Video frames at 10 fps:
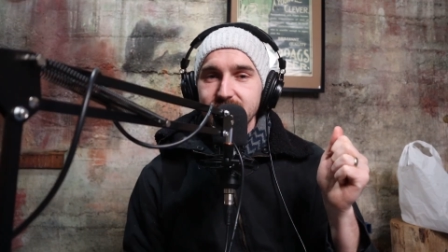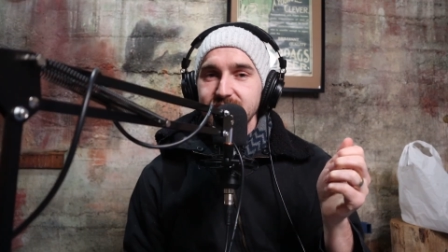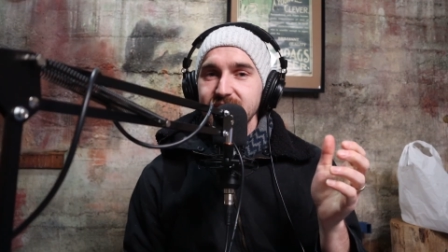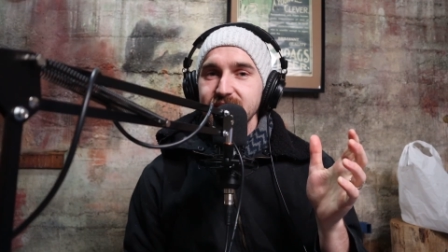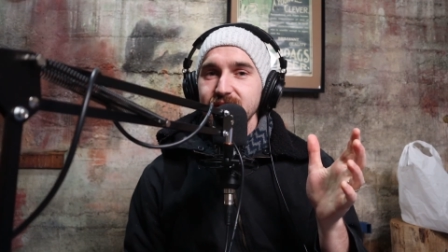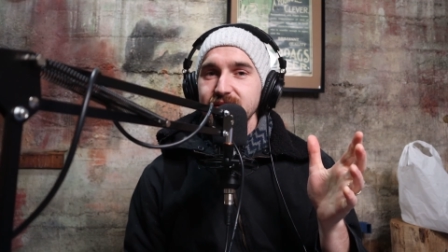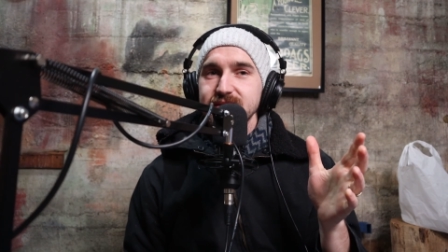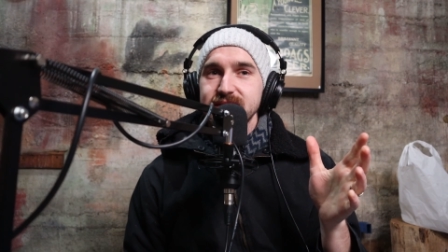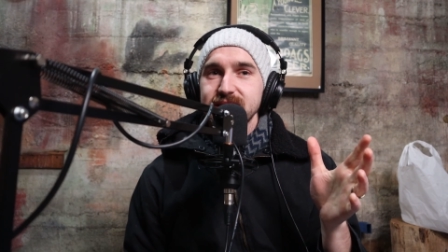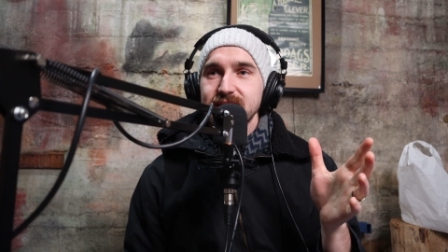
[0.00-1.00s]
they
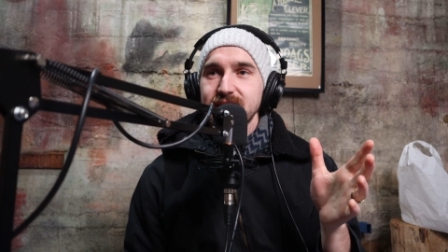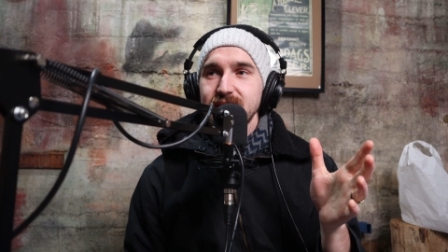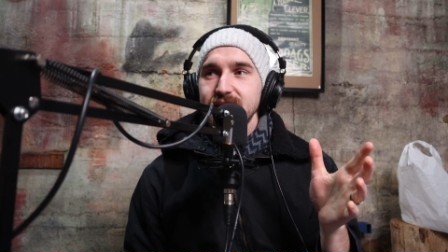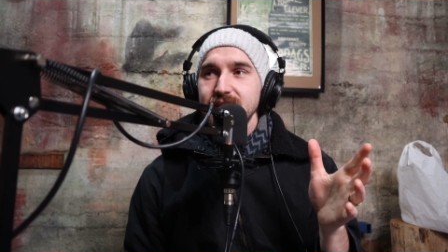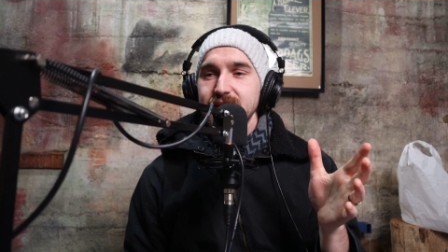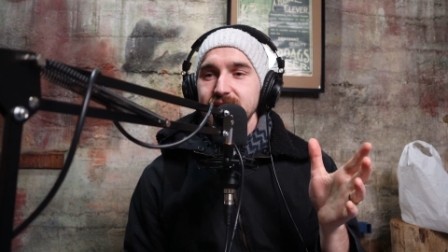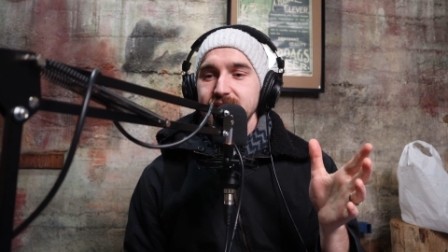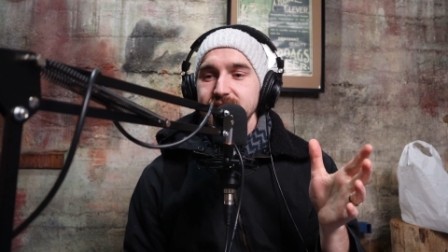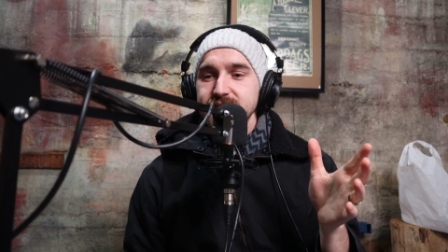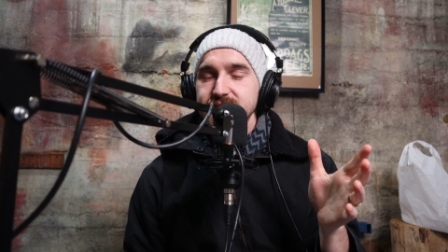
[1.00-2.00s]
got uh
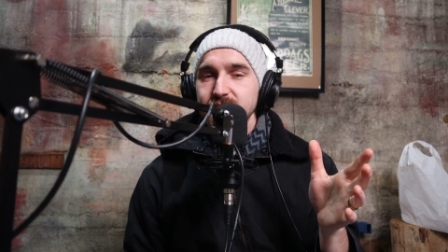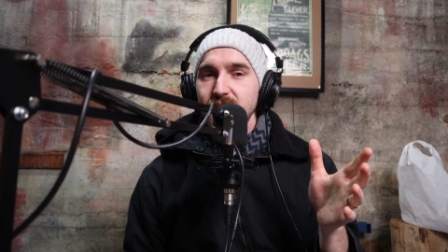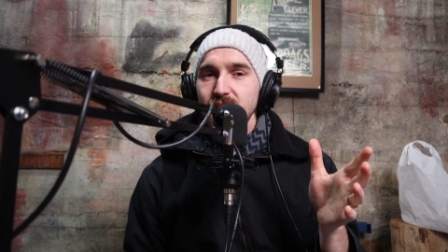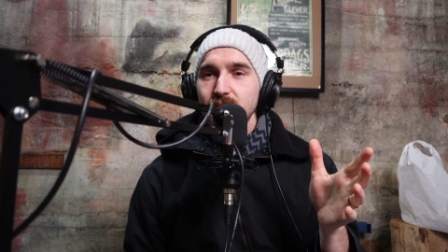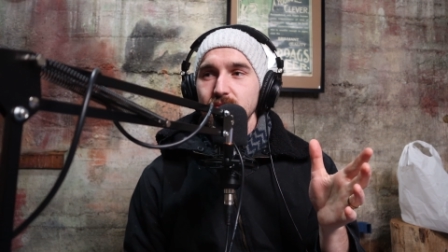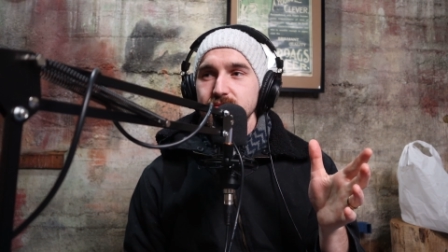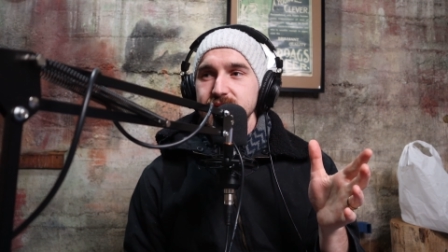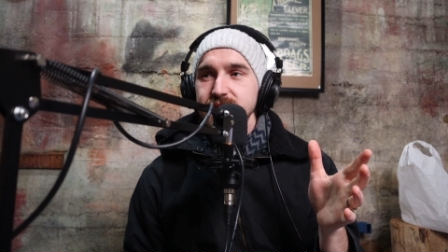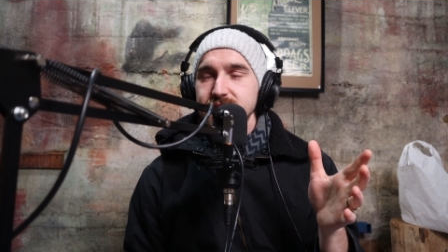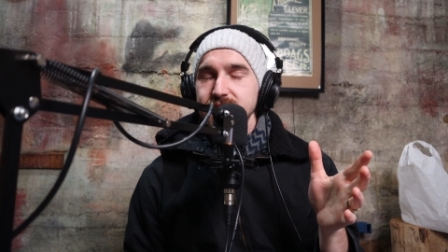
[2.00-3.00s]
some
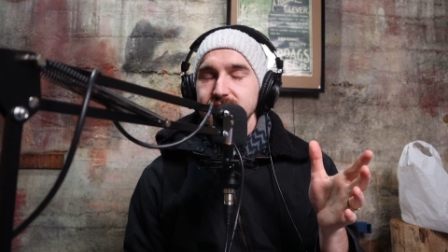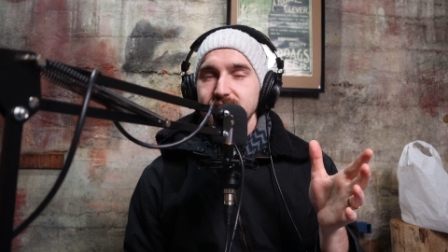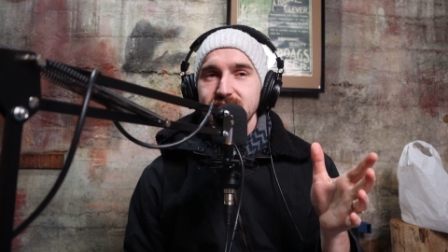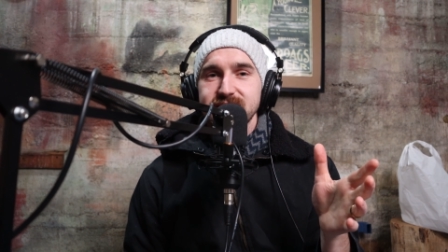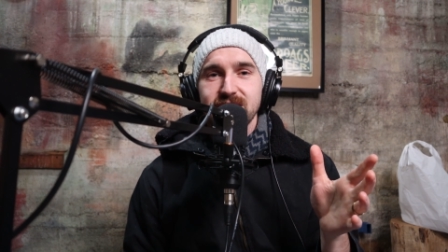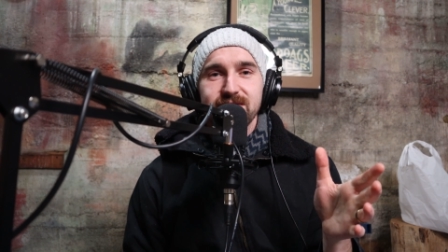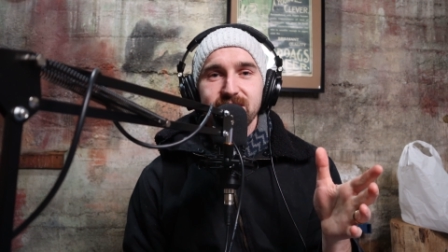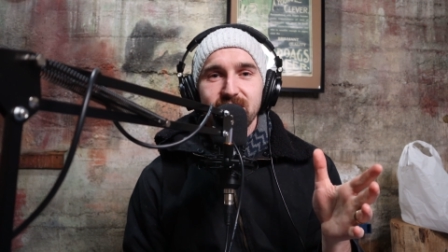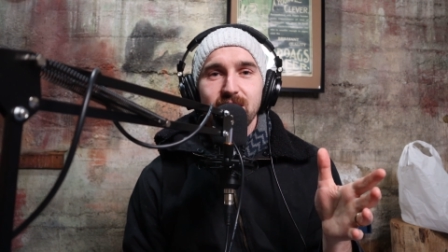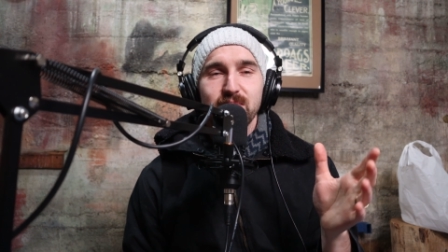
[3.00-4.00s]
old gosh now I've
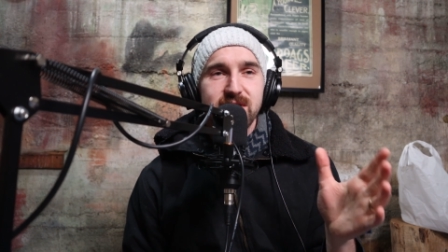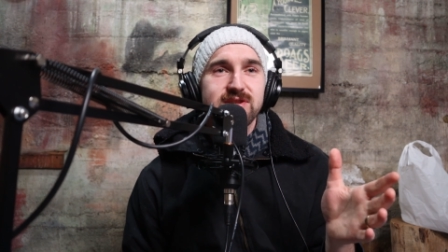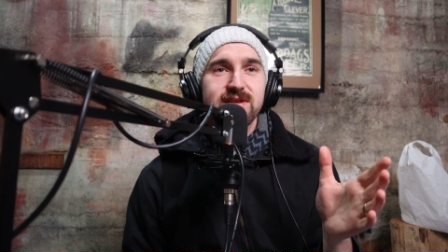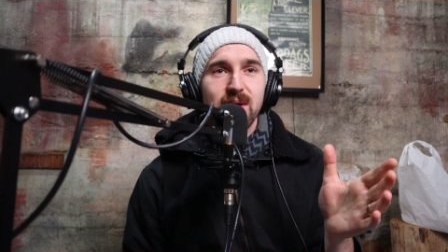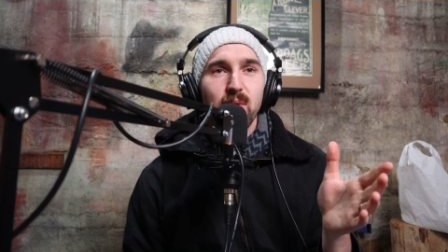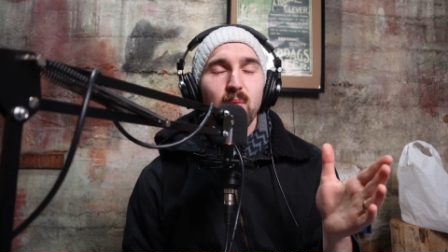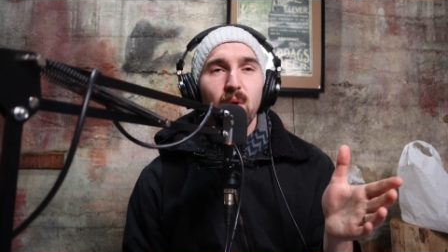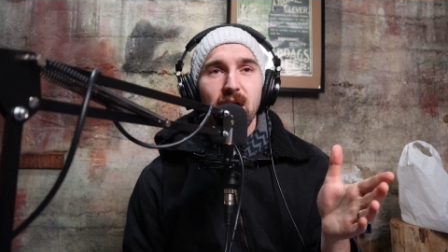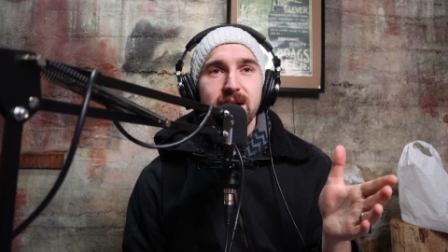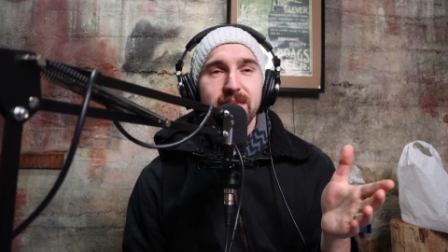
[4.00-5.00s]
forgotten. I'm pretty sure they were
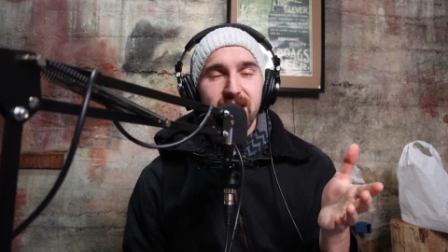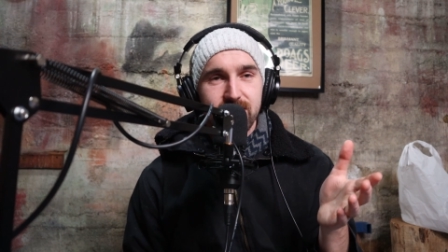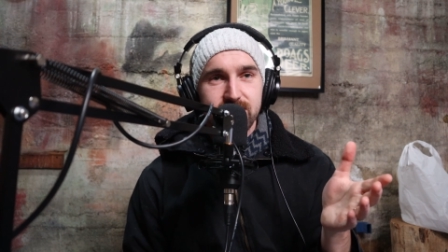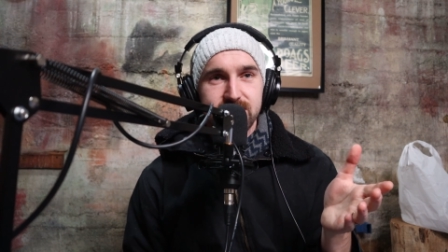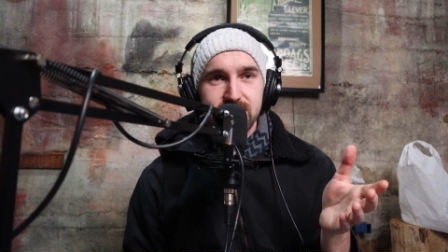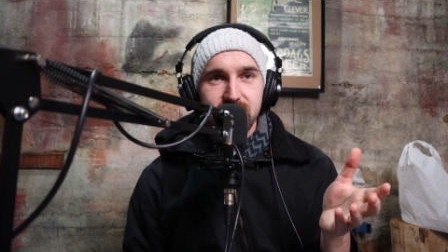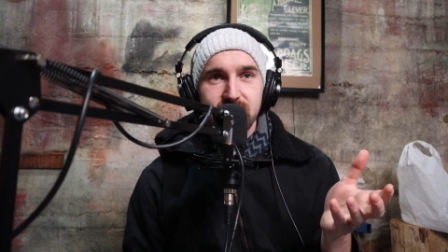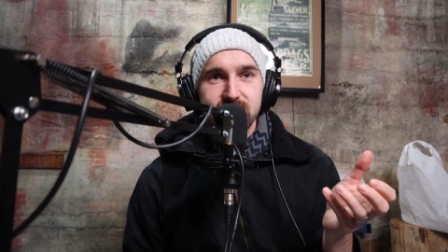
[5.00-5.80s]
wine barrels.